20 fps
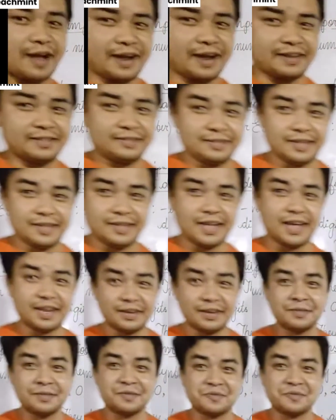then
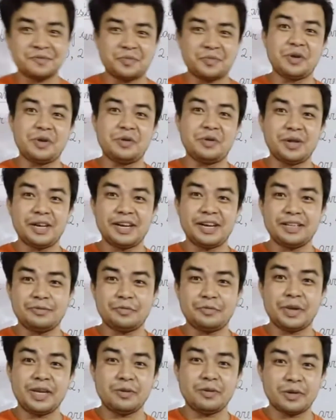we
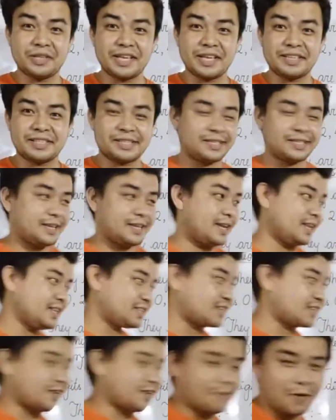know that it is an
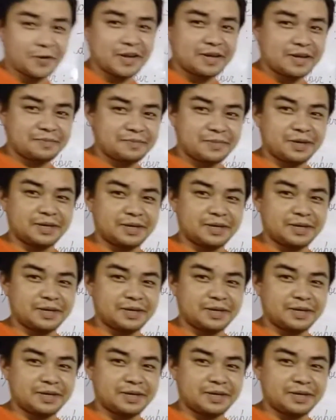odd number.